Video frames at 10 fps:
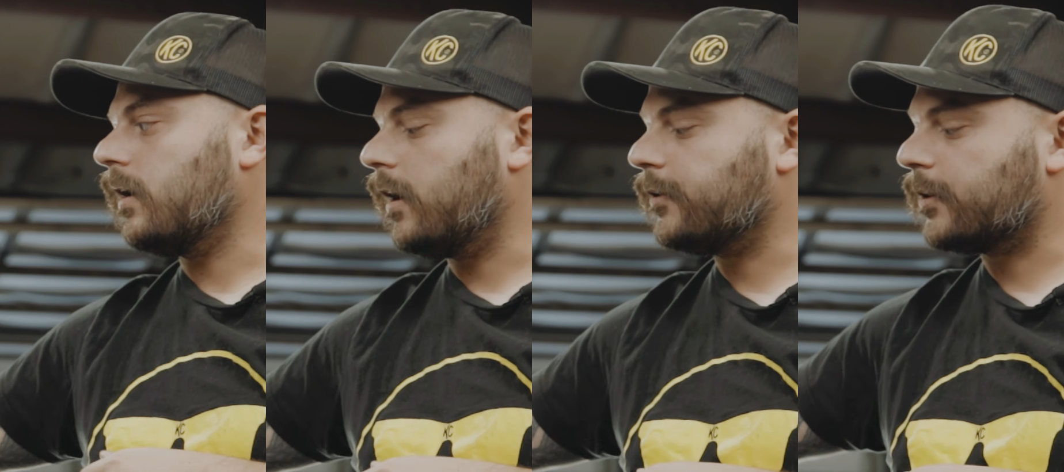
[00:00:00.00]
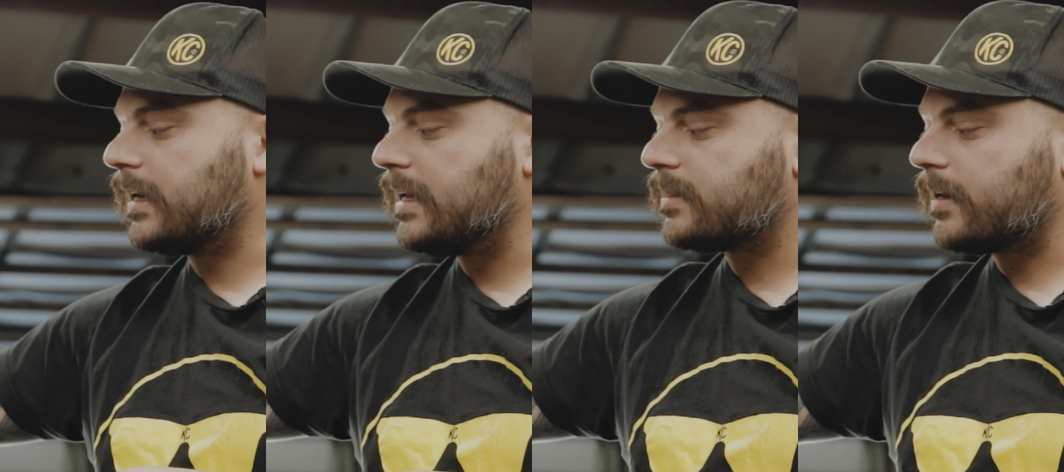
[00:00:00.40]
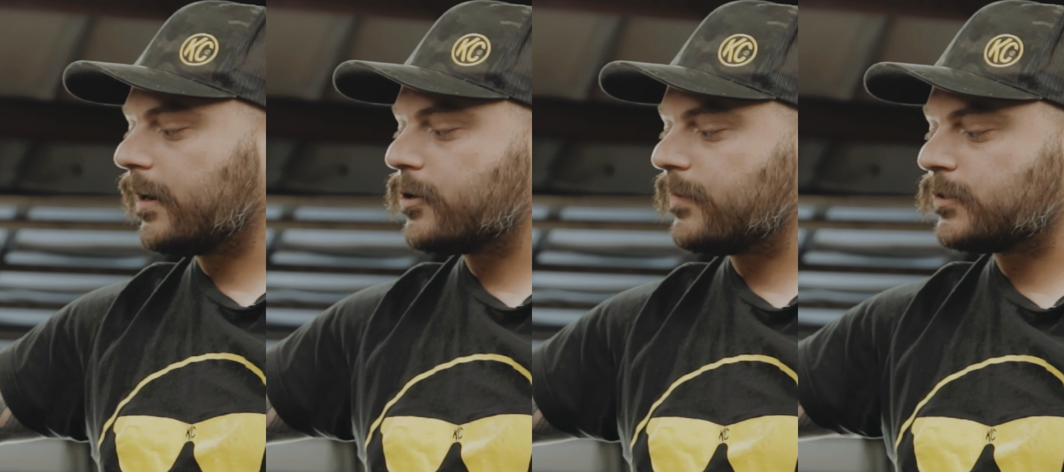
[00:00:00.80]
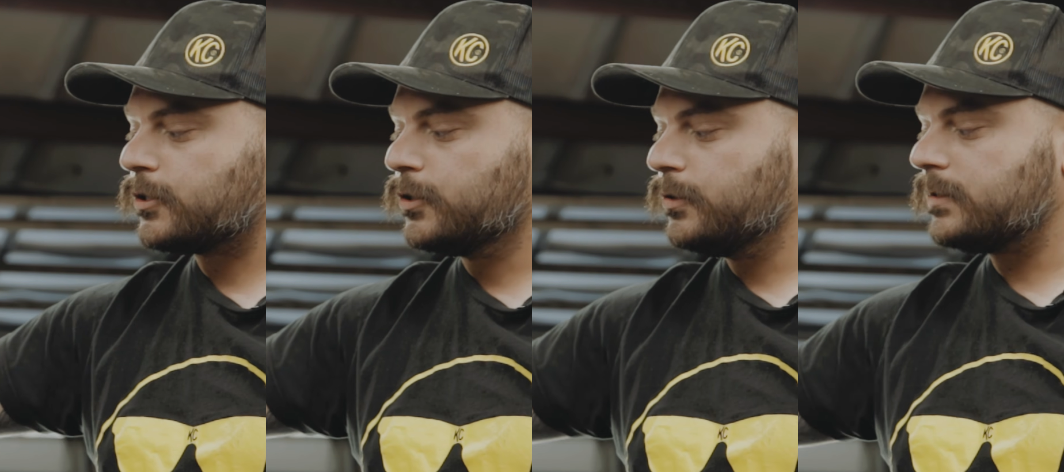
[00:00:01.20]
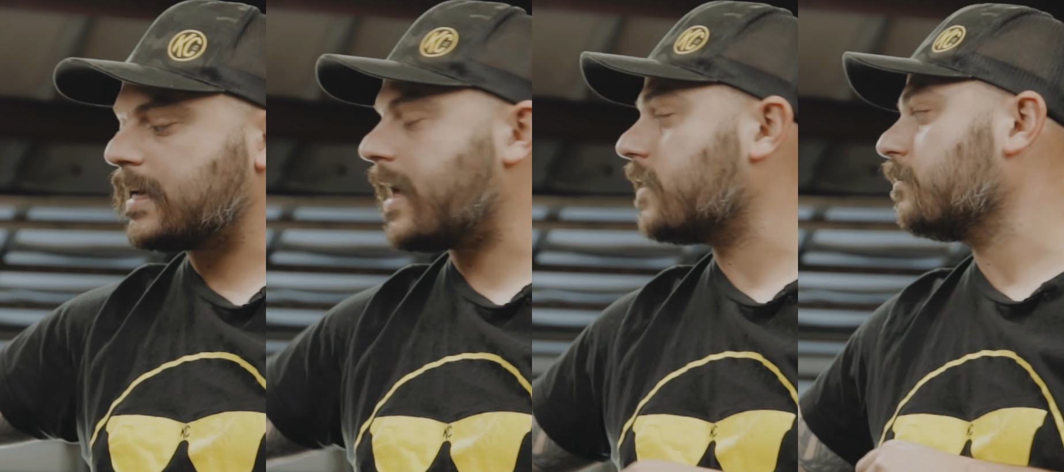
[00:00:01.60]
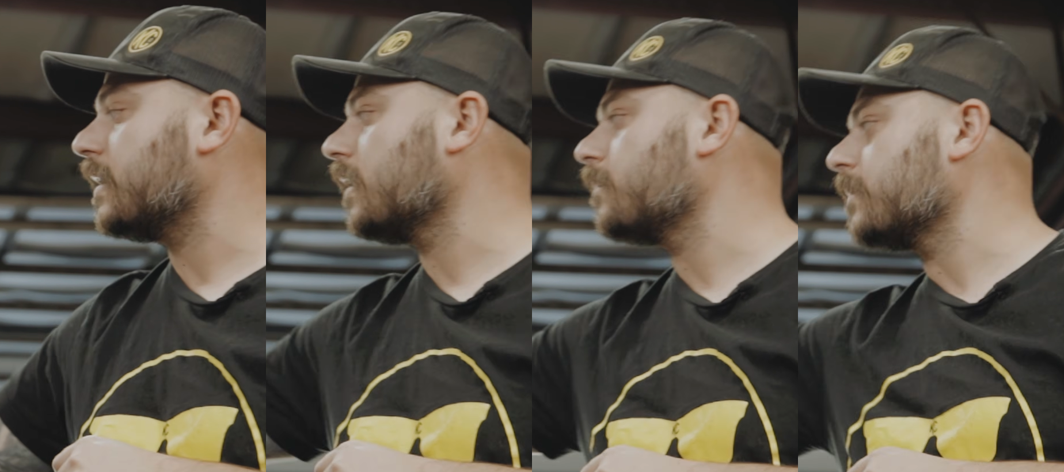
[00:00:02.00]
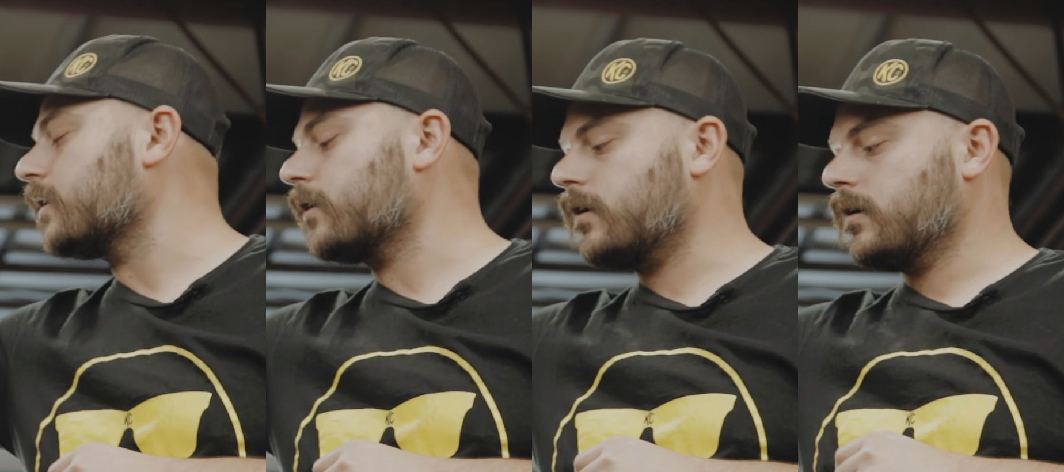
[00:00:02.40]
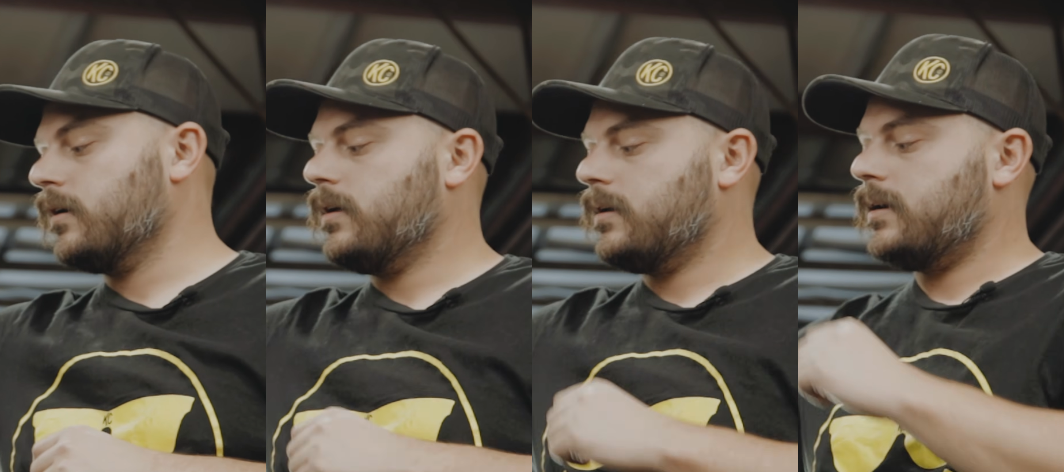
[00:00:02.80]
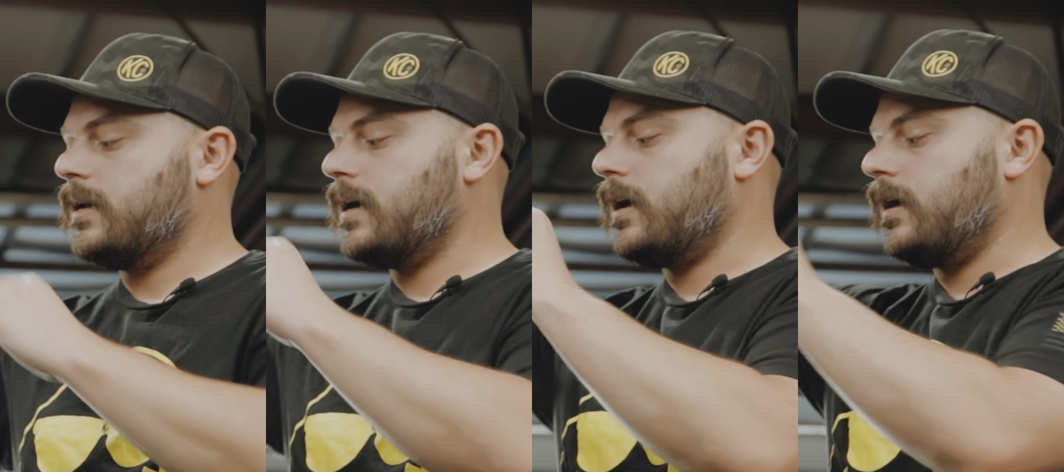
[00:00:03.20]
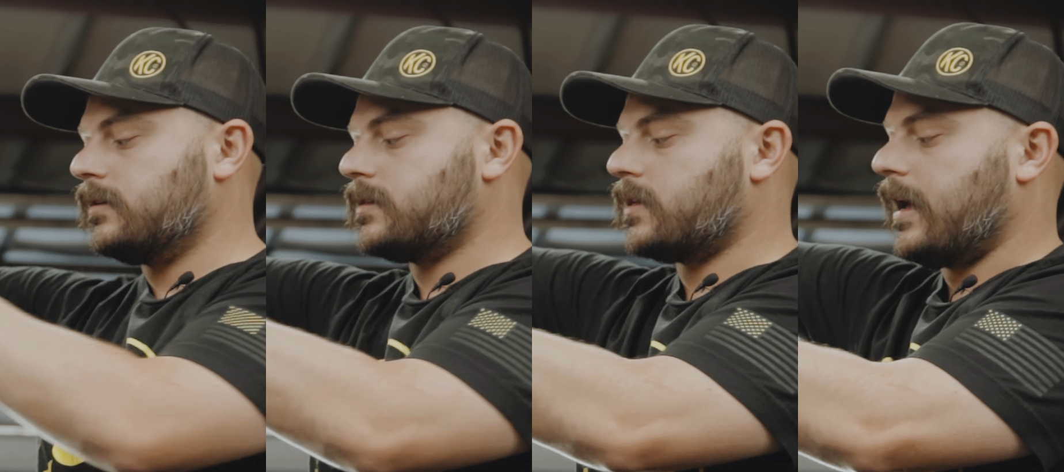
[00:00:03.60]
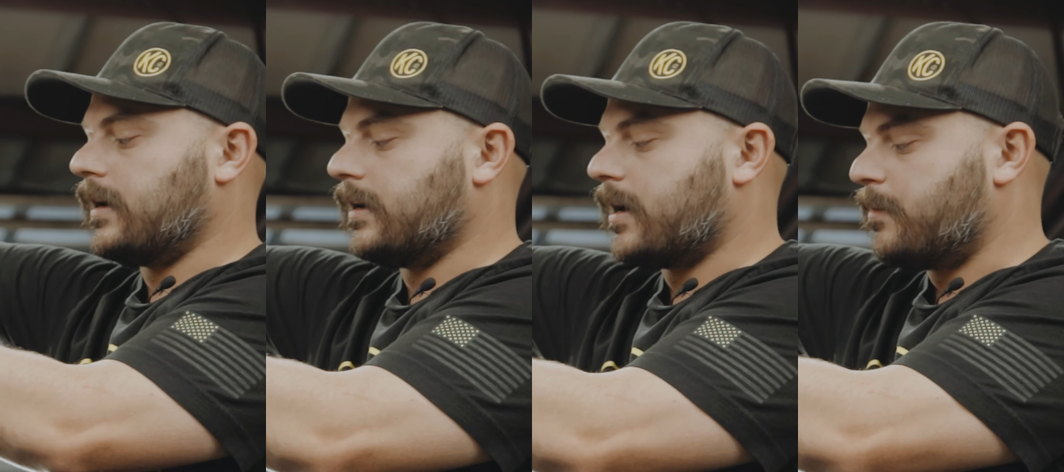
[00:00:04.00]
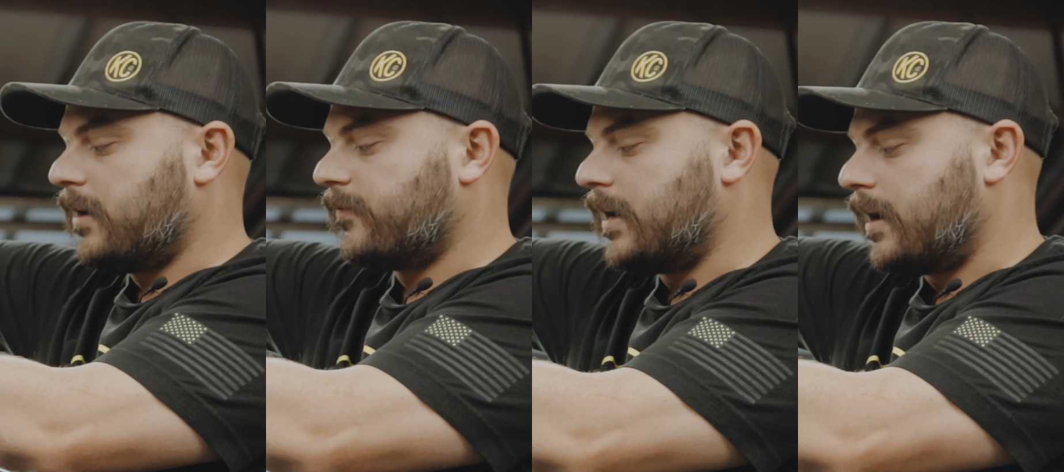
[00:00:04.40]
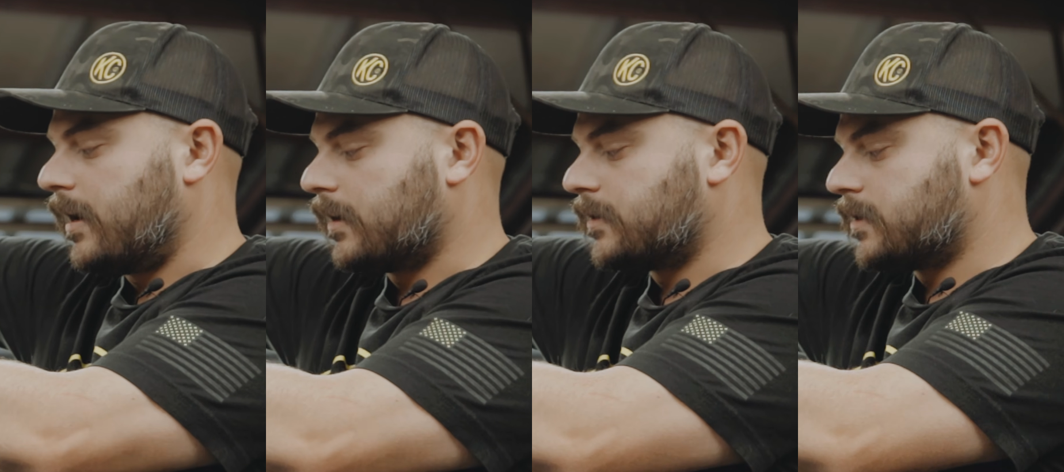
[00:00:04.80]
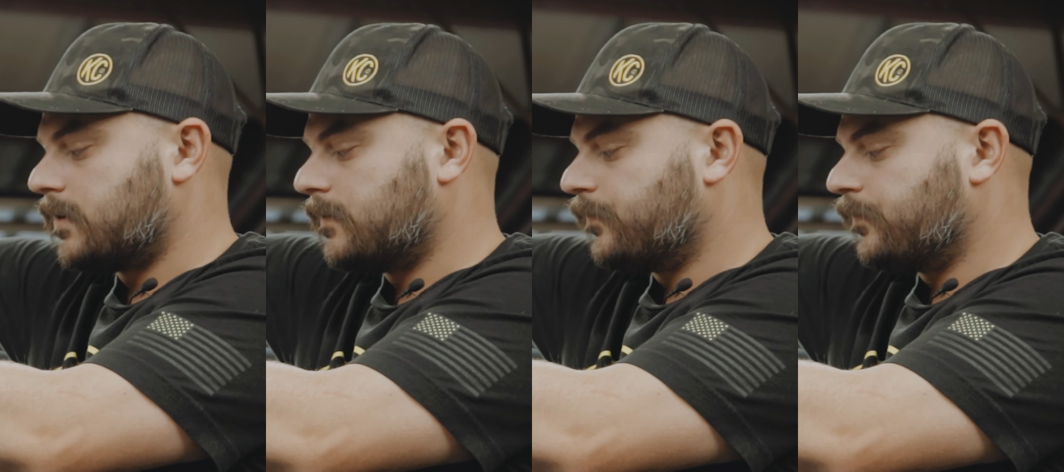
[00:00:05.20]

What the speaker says: Underneath there, you have 2 10mm nuts that need to come off next.